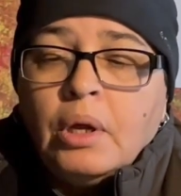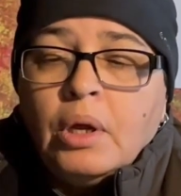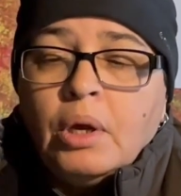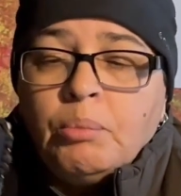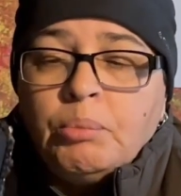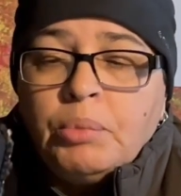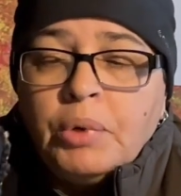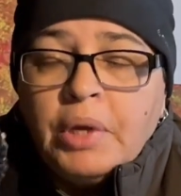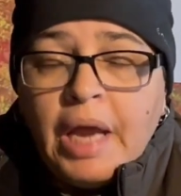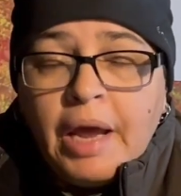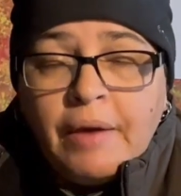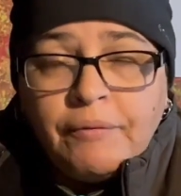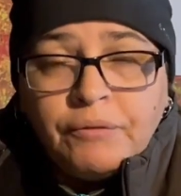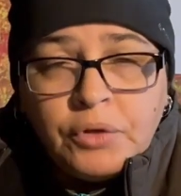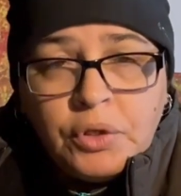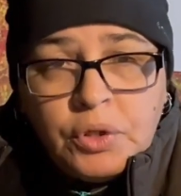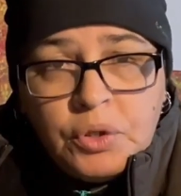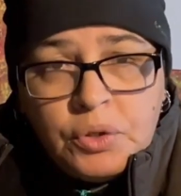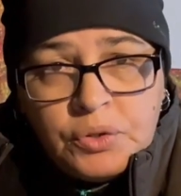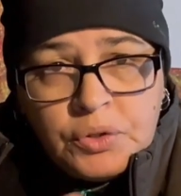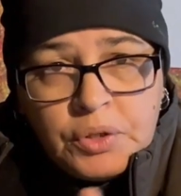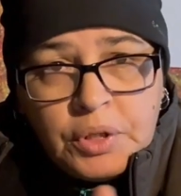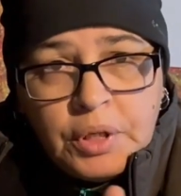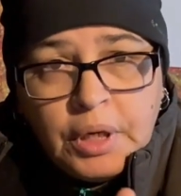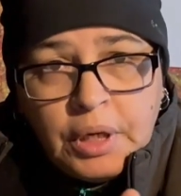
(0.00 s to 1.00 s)
But after
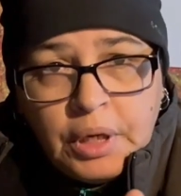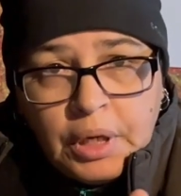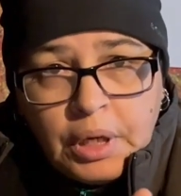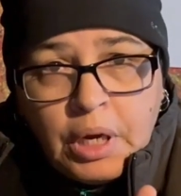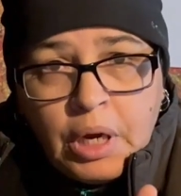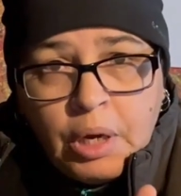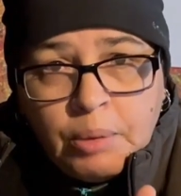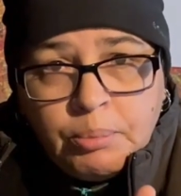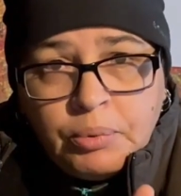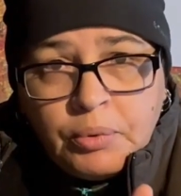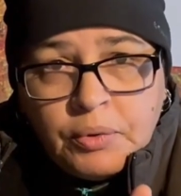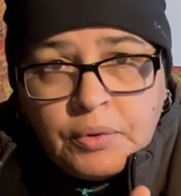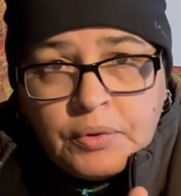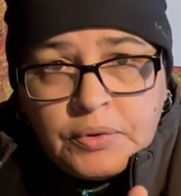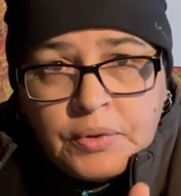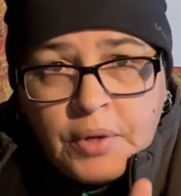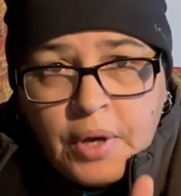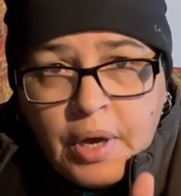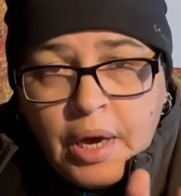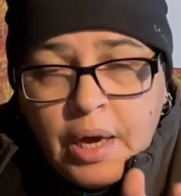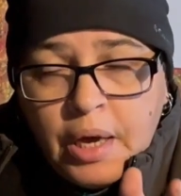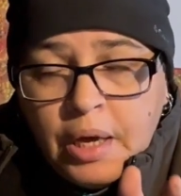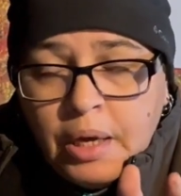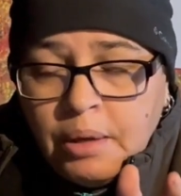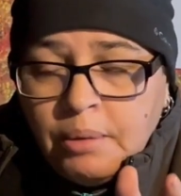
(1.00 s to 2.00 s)
using it a couple of
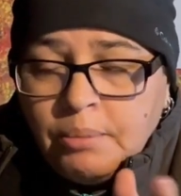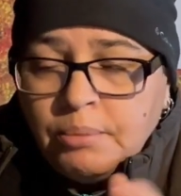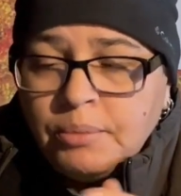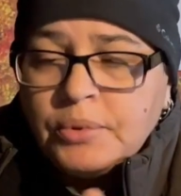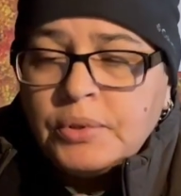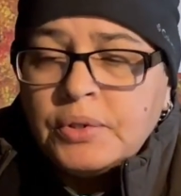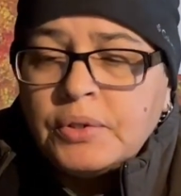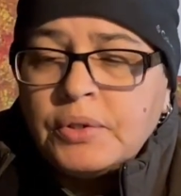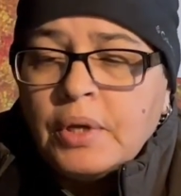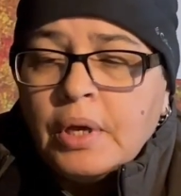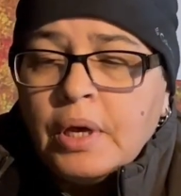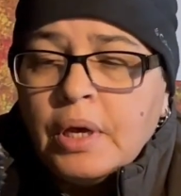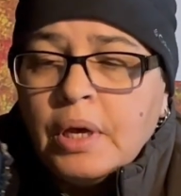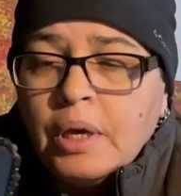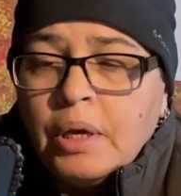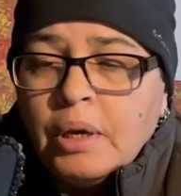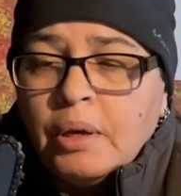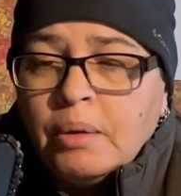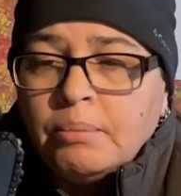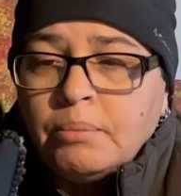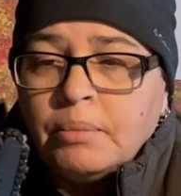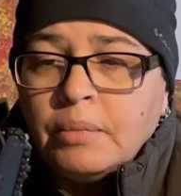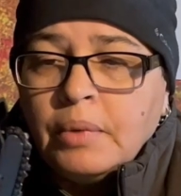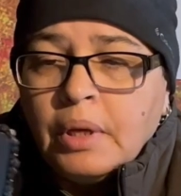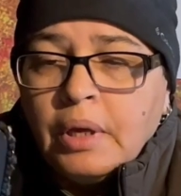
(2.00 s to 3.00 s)
times,
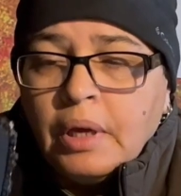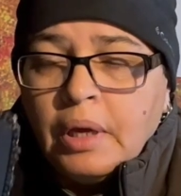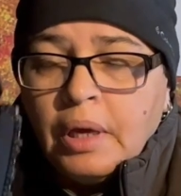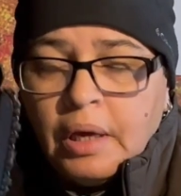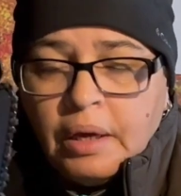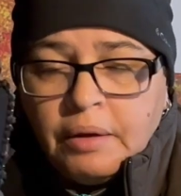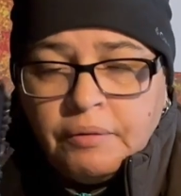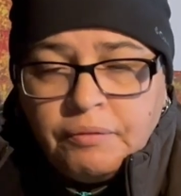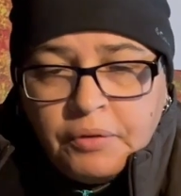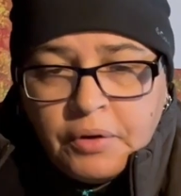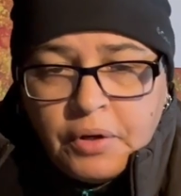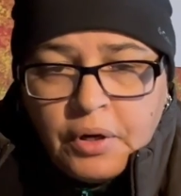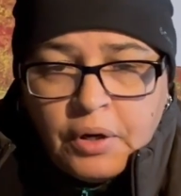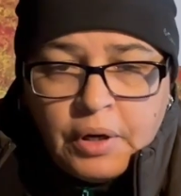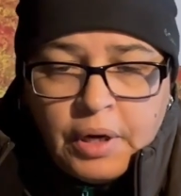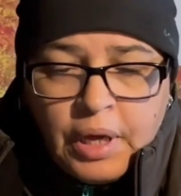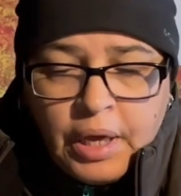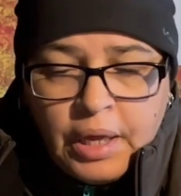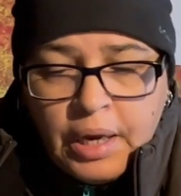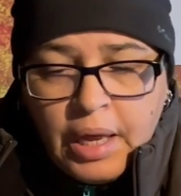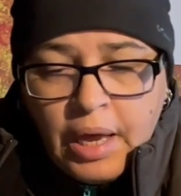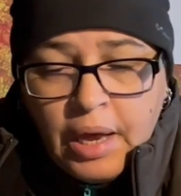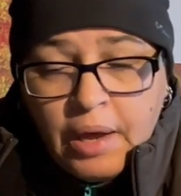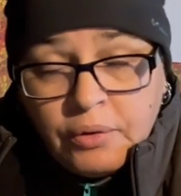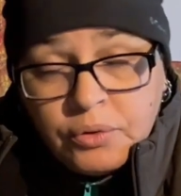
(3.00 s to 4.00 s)
I figured out
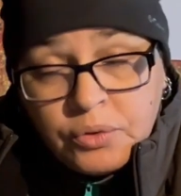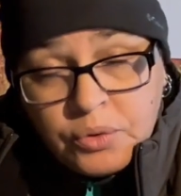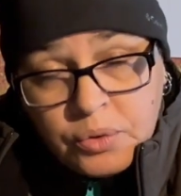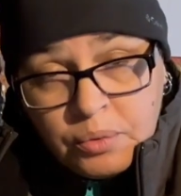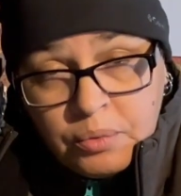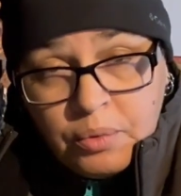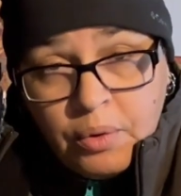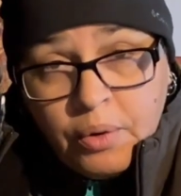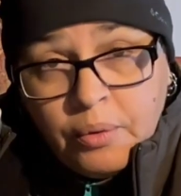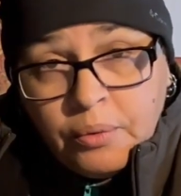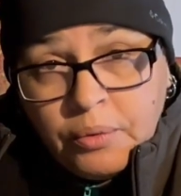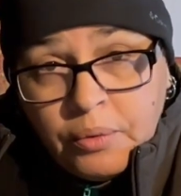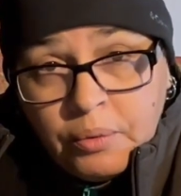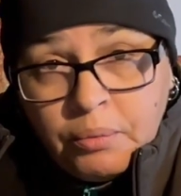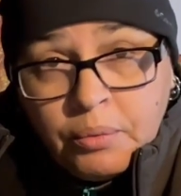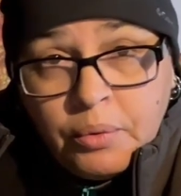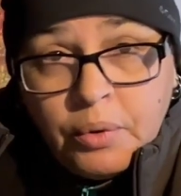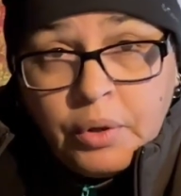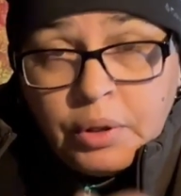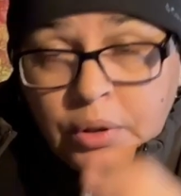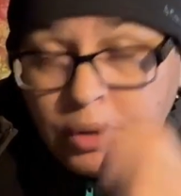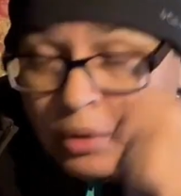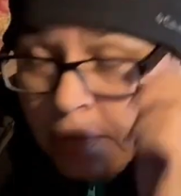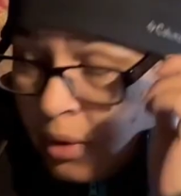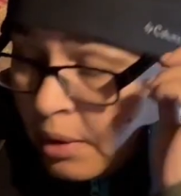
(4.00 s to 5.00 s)
how to hold the
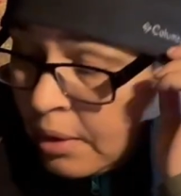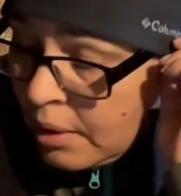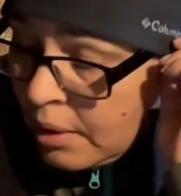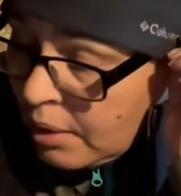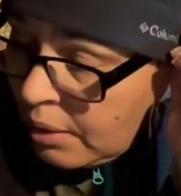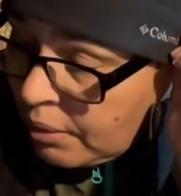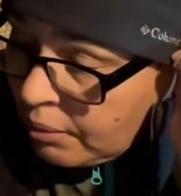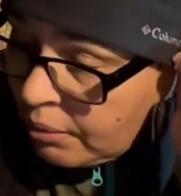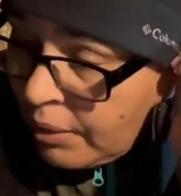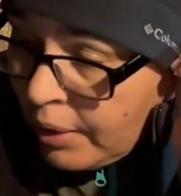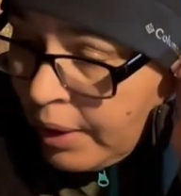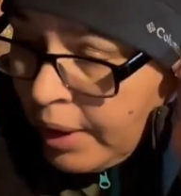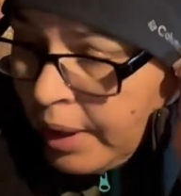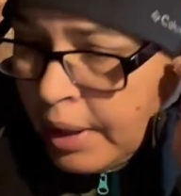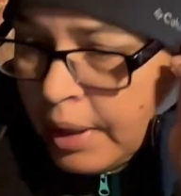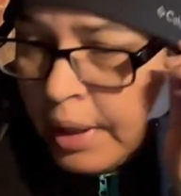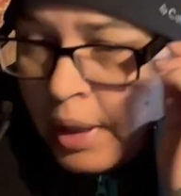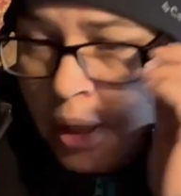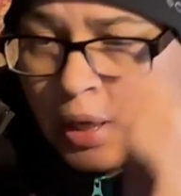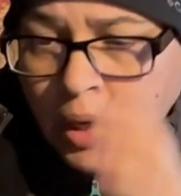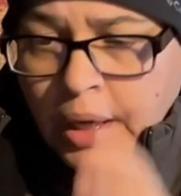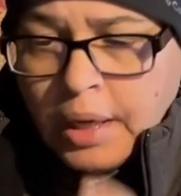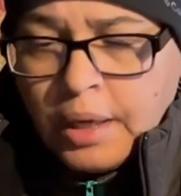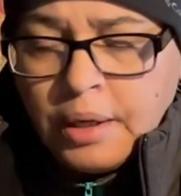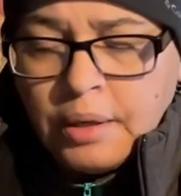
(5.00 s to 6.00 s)
wood right,
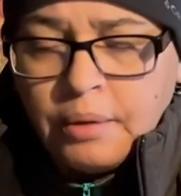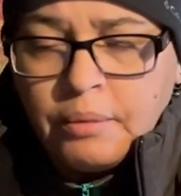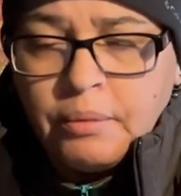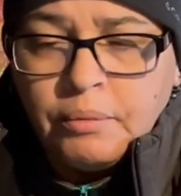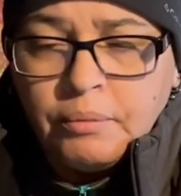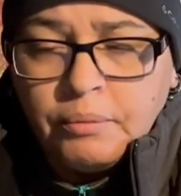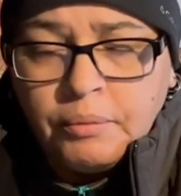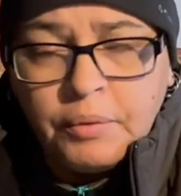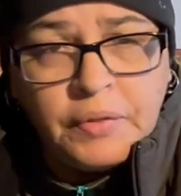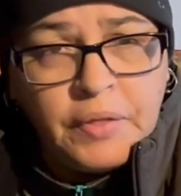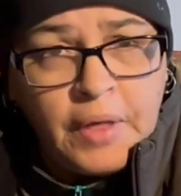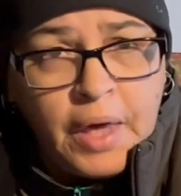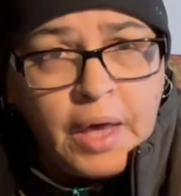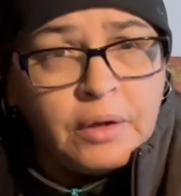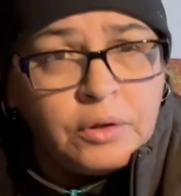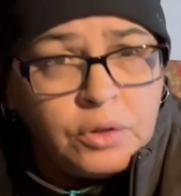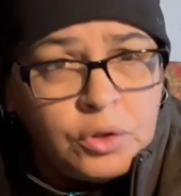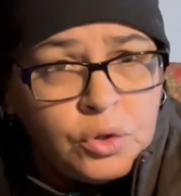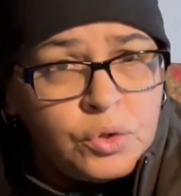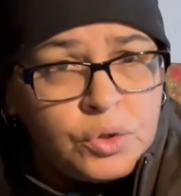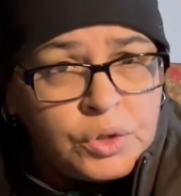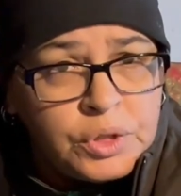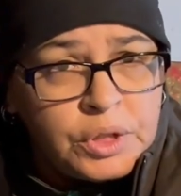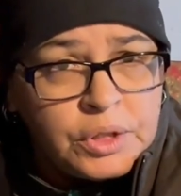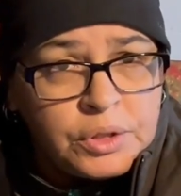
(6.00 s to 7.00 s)
and without
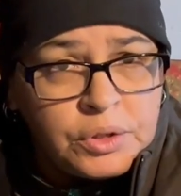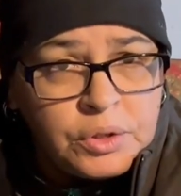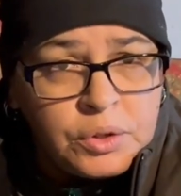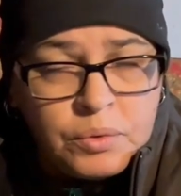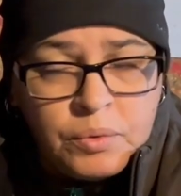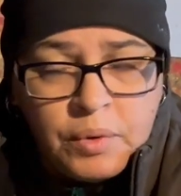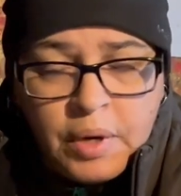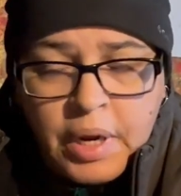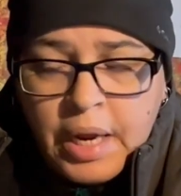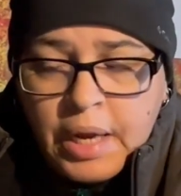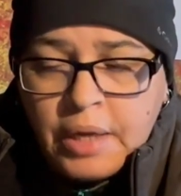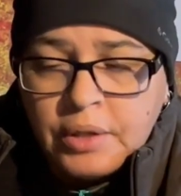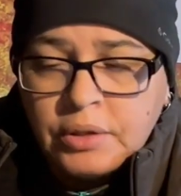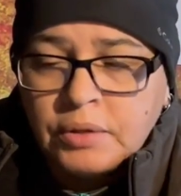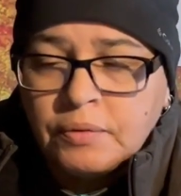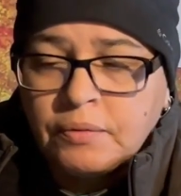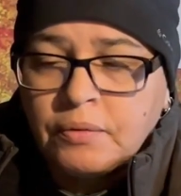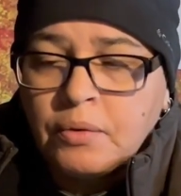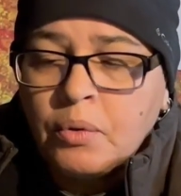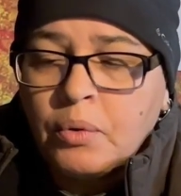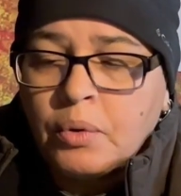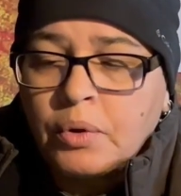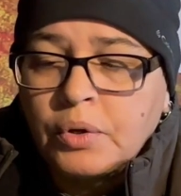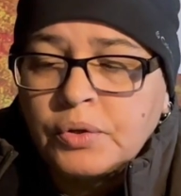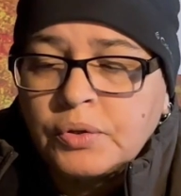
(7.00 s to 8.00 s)
using two hands, of
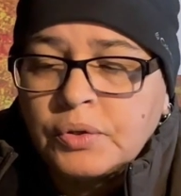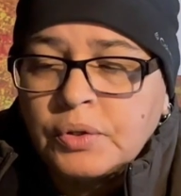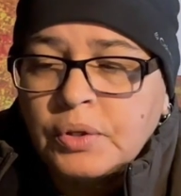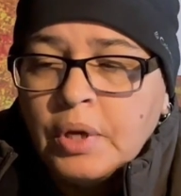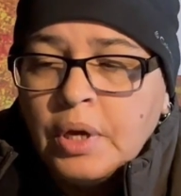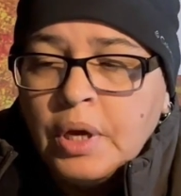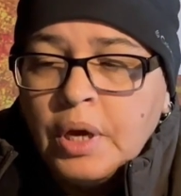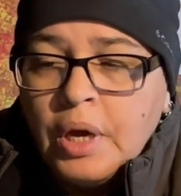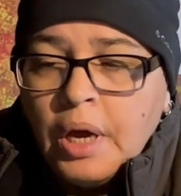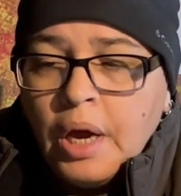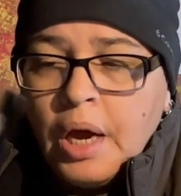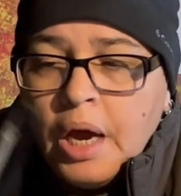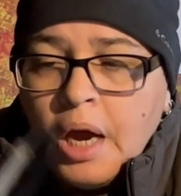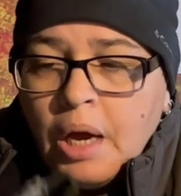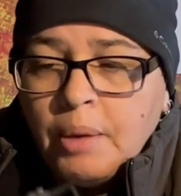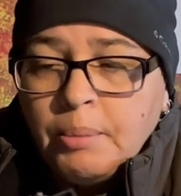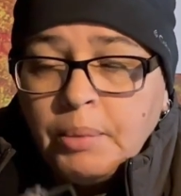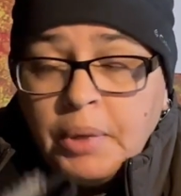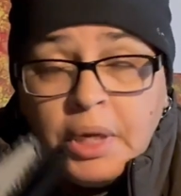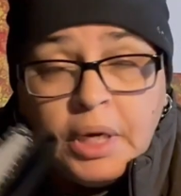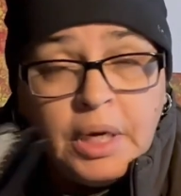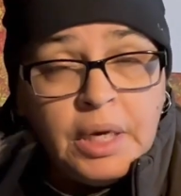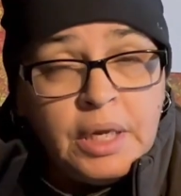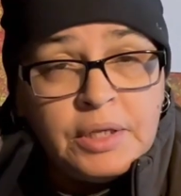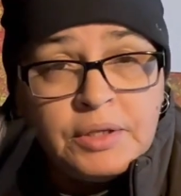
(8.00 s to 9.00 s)
course.
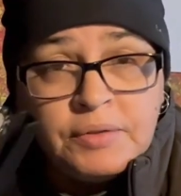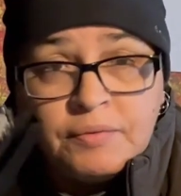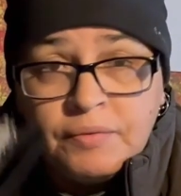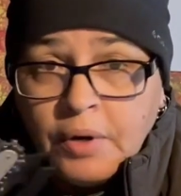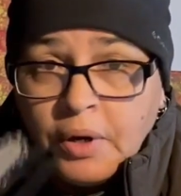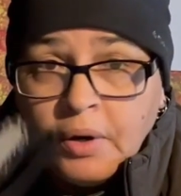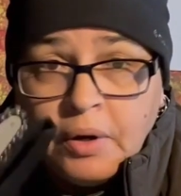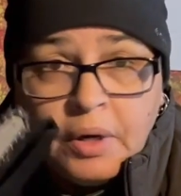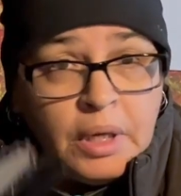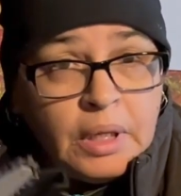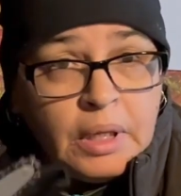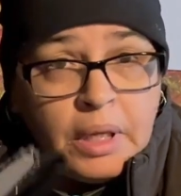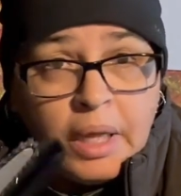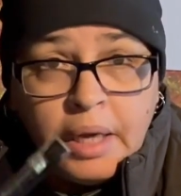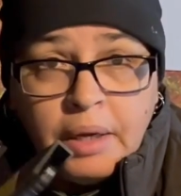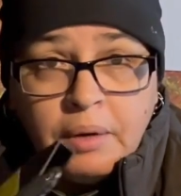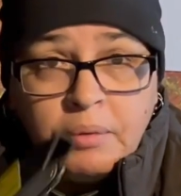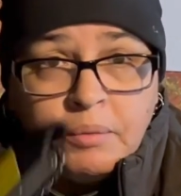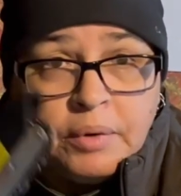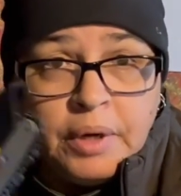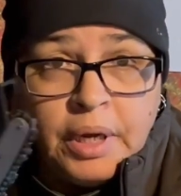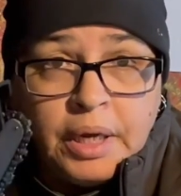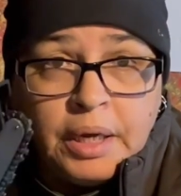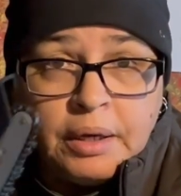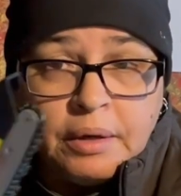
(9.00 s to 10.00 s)
It is very
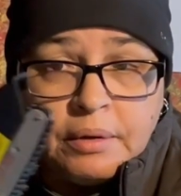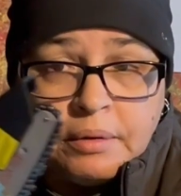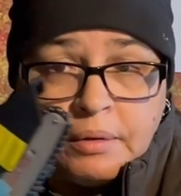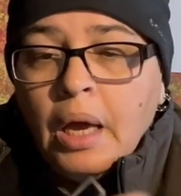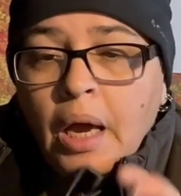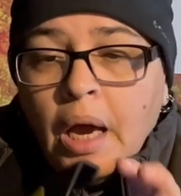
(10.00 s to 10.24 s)
lightweight.